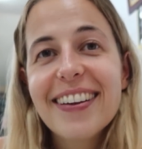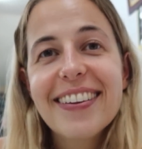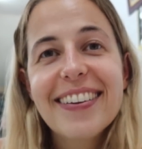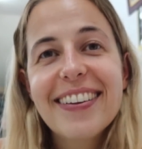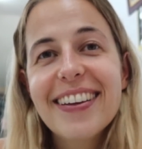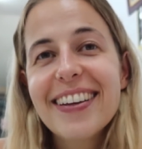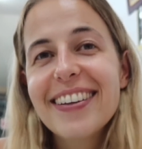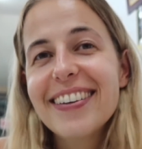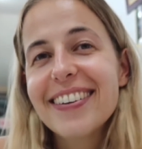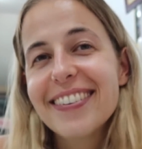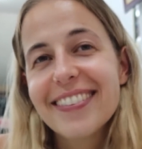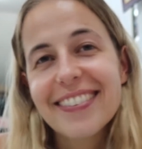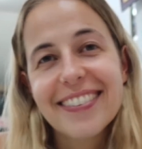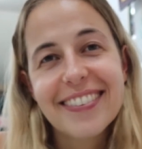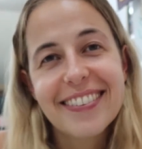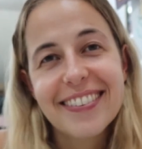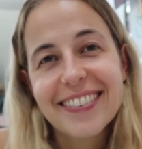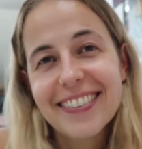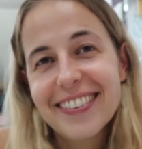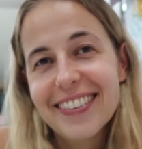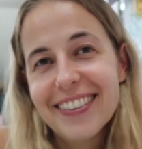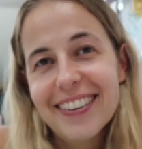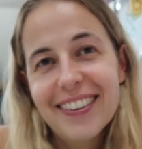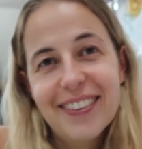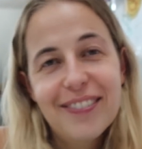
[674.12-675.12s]
The
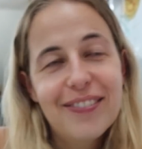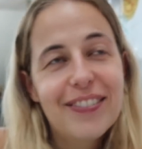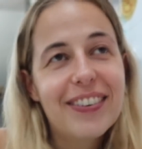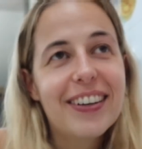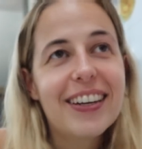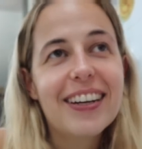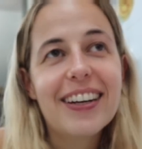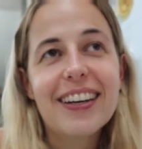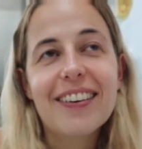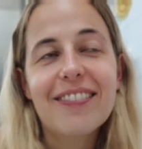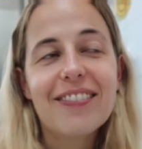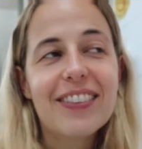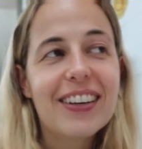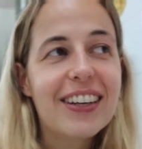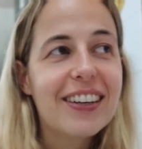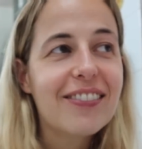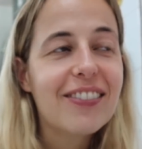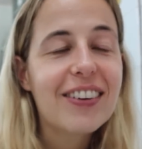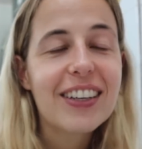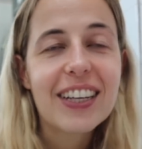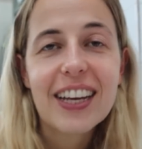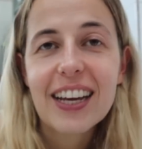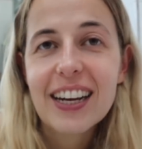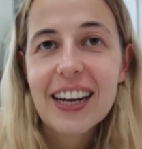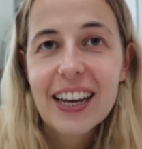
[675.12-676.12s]
usual, but I mean,
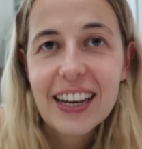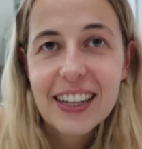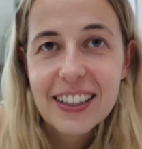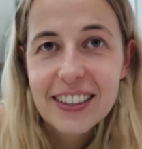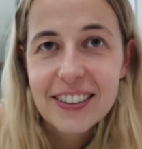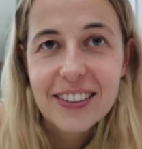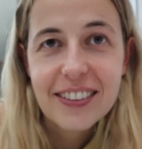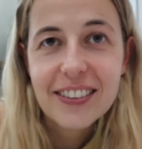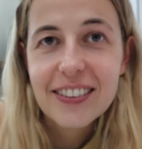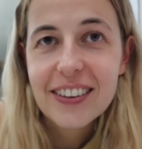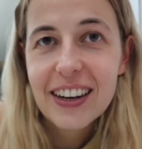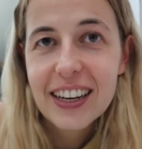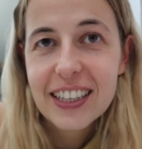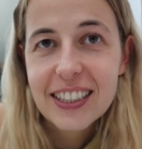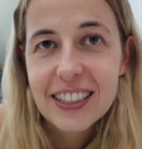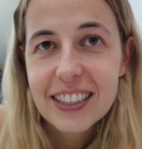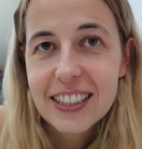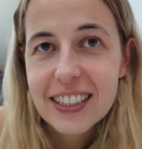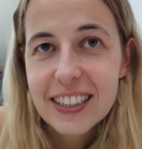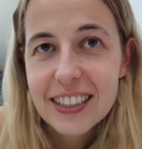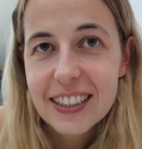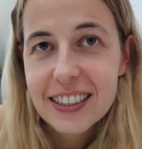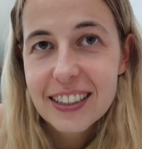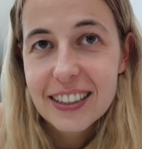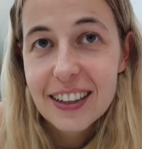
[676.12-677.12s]
what can I do? I
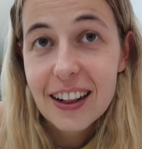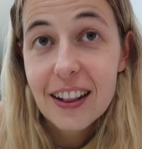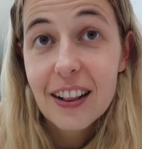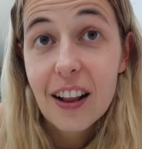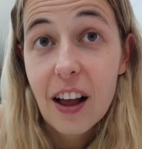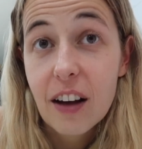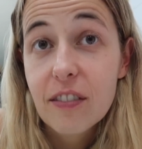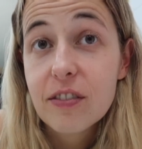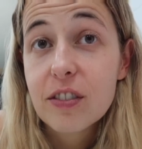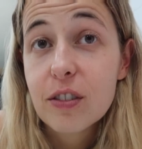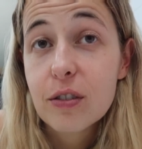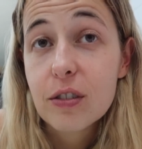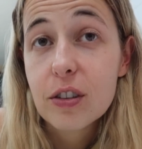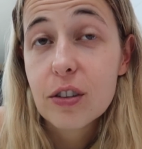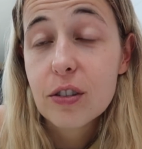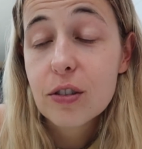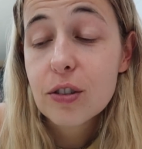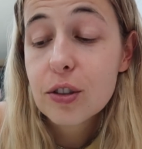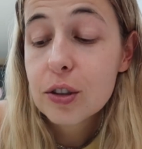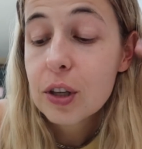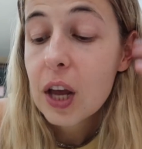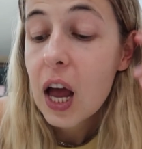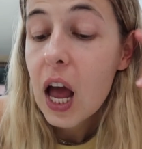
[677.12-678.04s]
just love noodles.